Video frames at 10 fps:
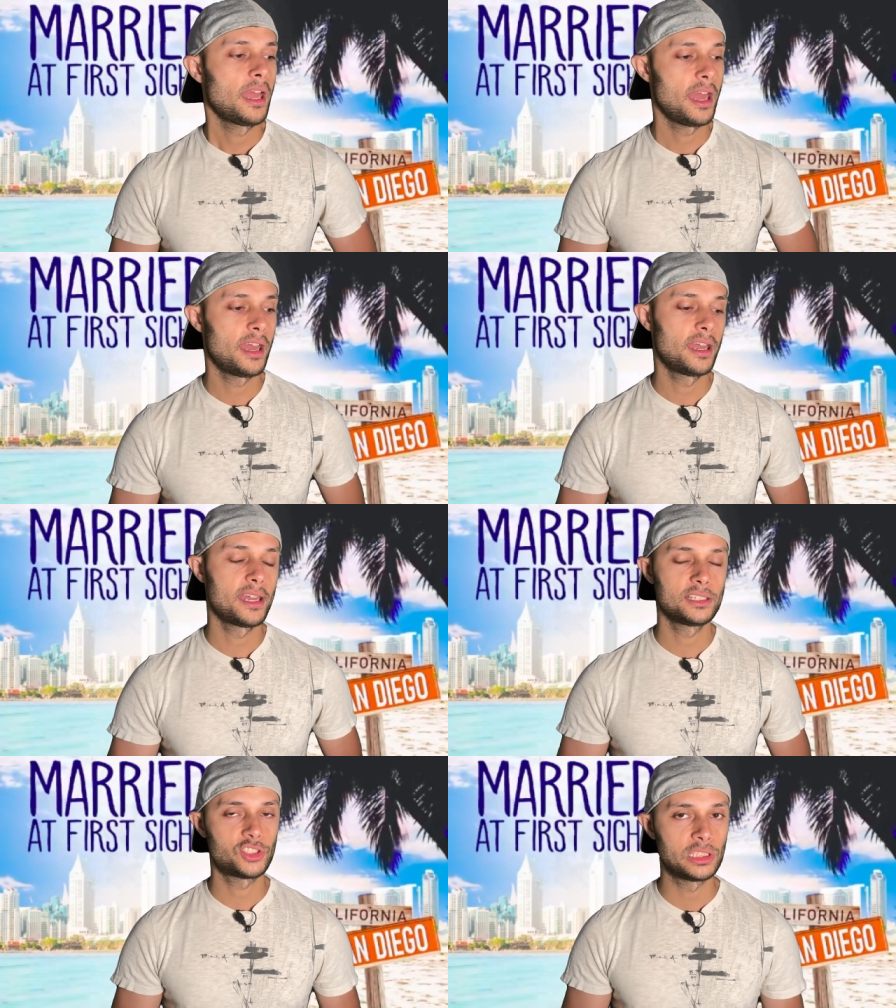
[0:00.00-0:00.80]

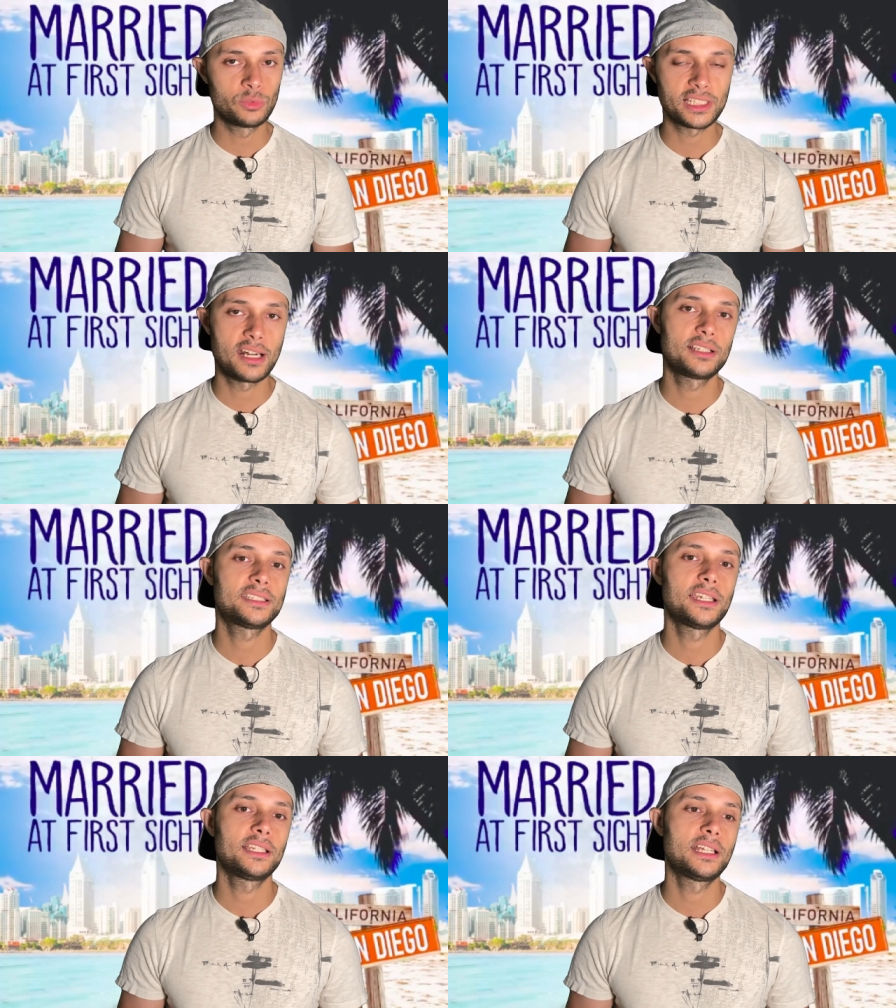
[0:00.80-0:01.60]
And she was kind of
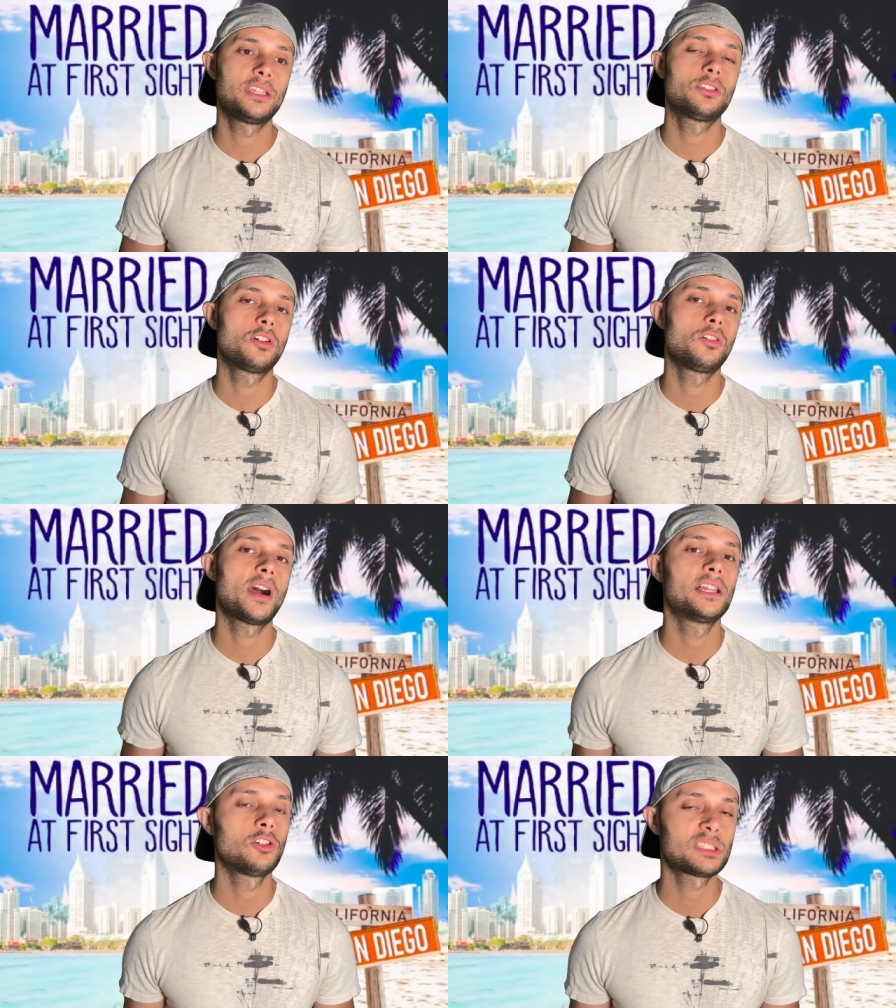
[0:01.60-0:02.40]
saying that, you know,
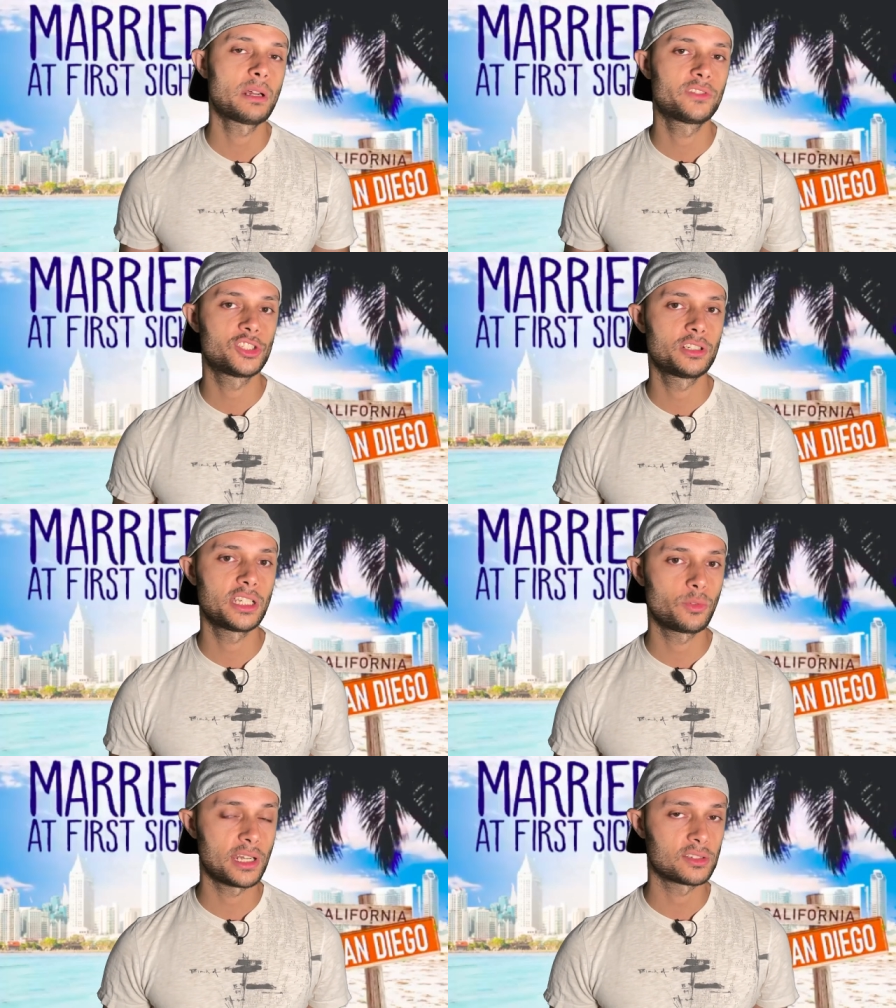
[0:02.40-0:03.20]
I lost my
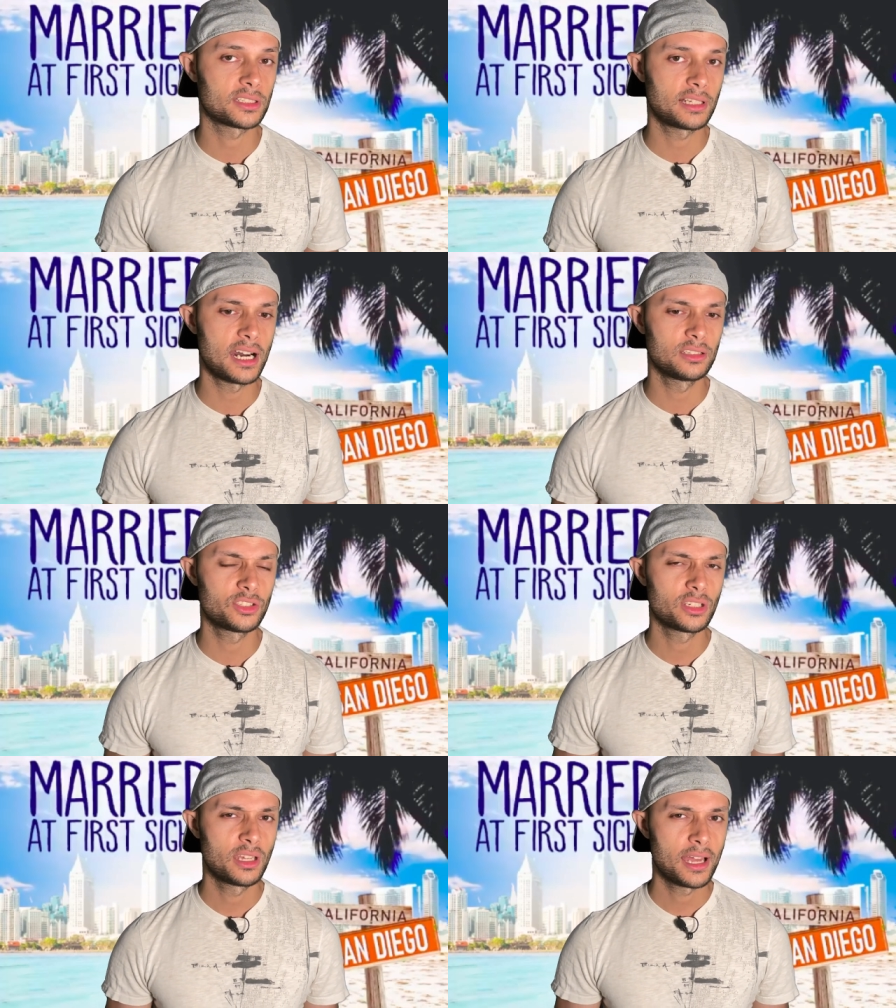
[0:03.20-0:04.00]
virginity when I was in
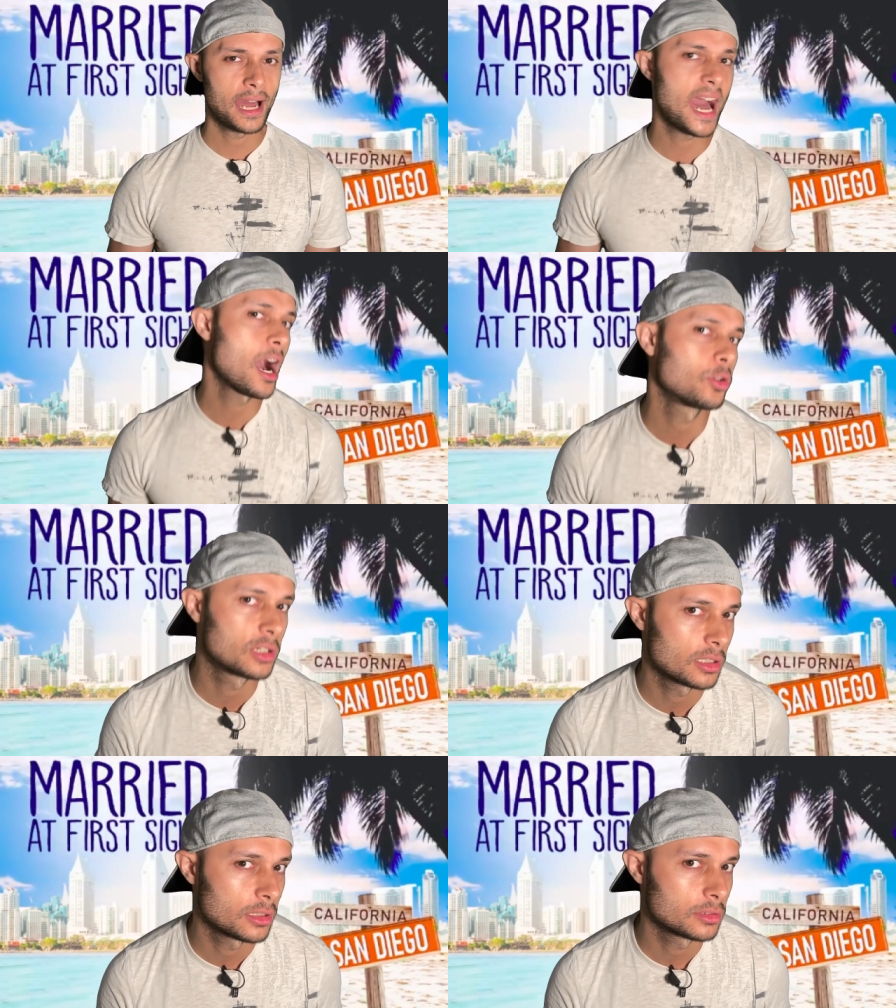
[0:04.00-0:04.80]
college. How,
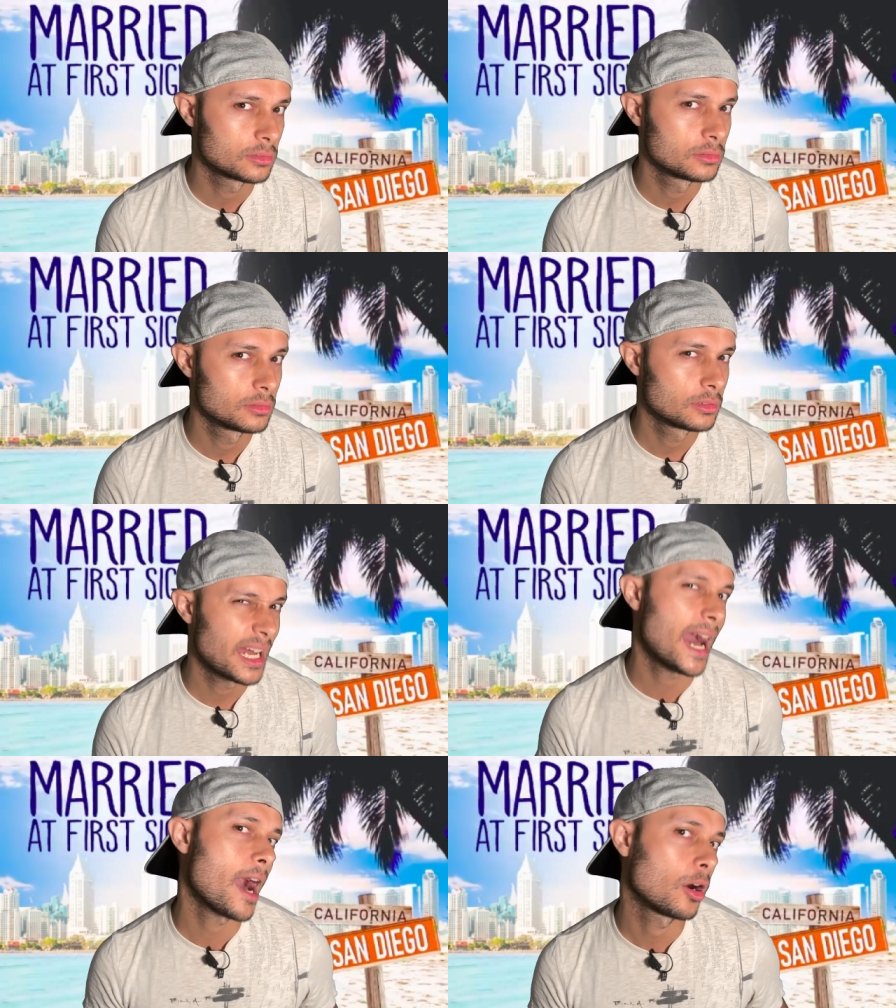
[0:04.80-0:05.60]
girl?
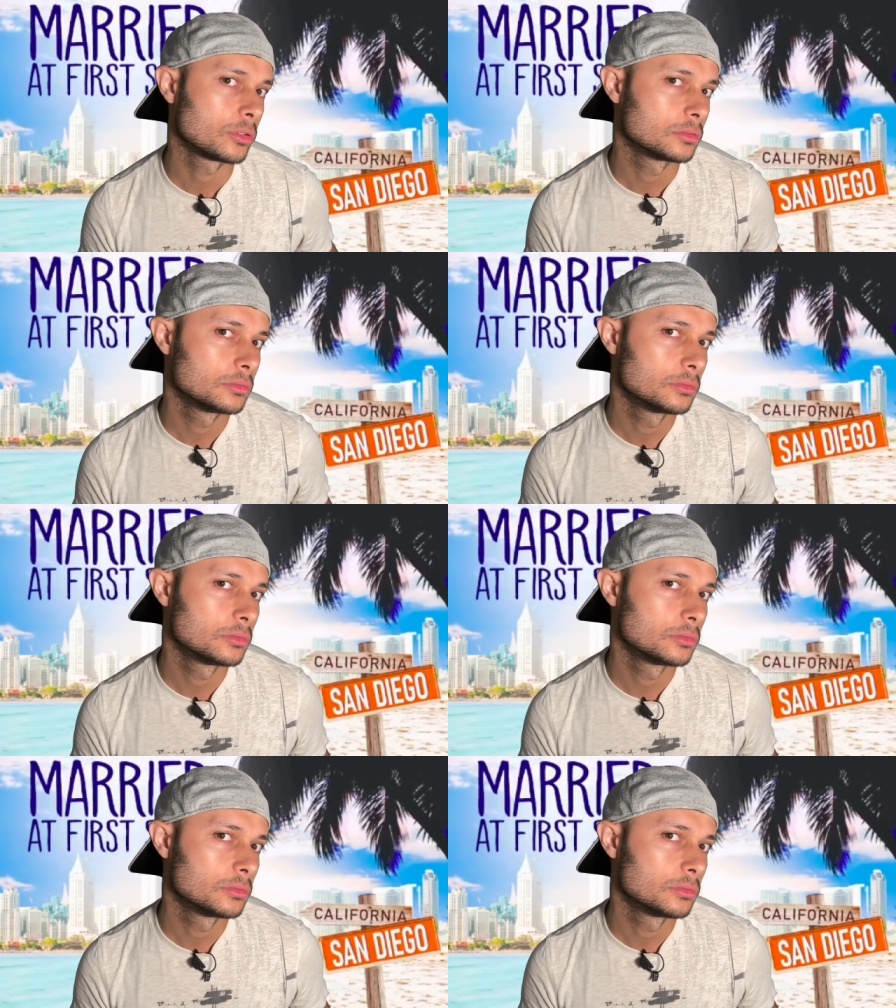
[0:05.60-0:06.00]
How?